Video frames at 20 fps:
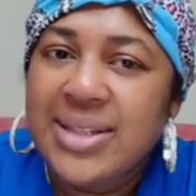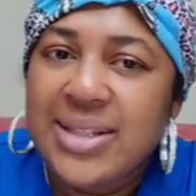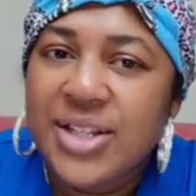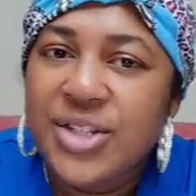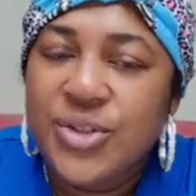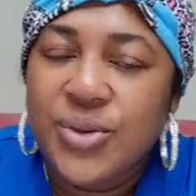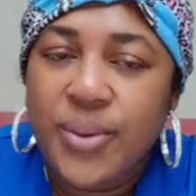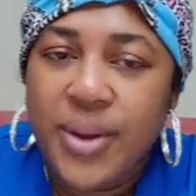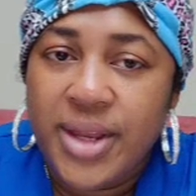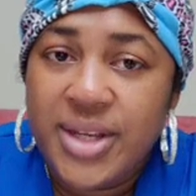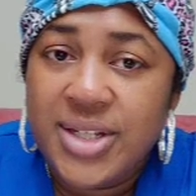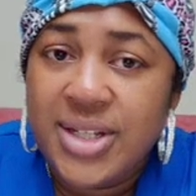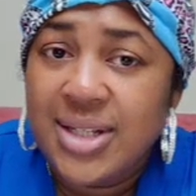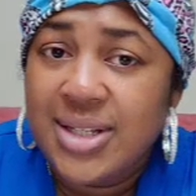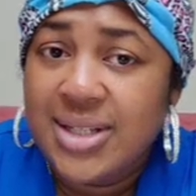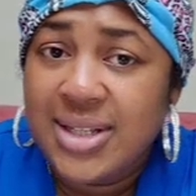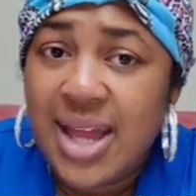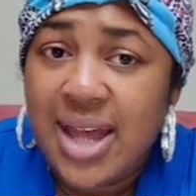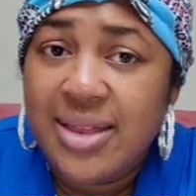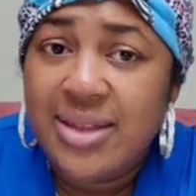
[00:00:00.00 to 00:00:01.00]
situation
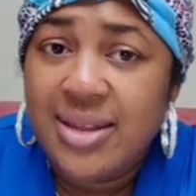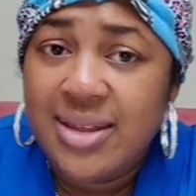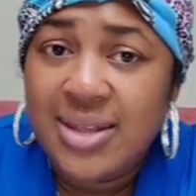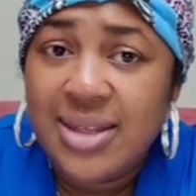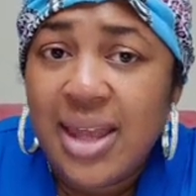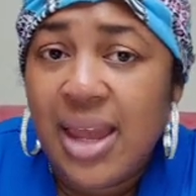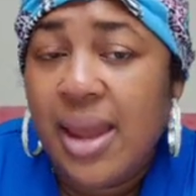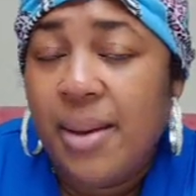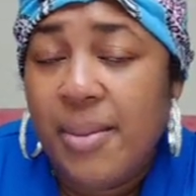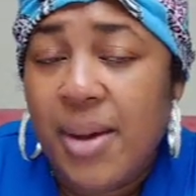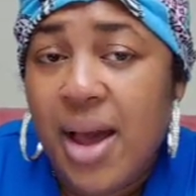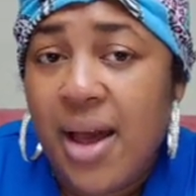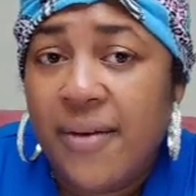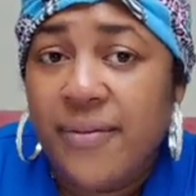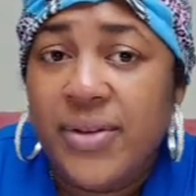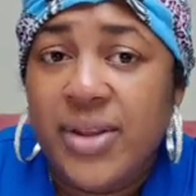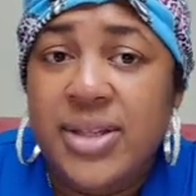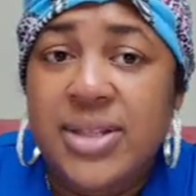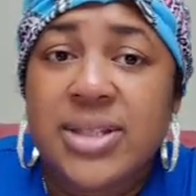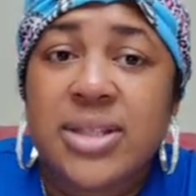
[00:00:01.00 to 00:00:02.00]
is not the same,
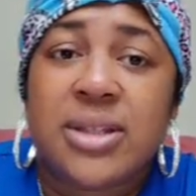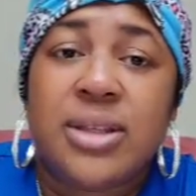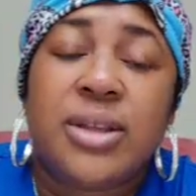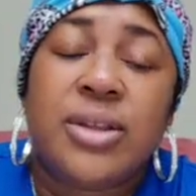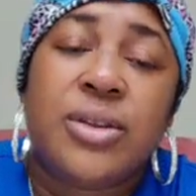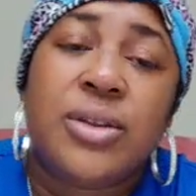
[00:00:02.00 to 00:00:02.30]
obviously.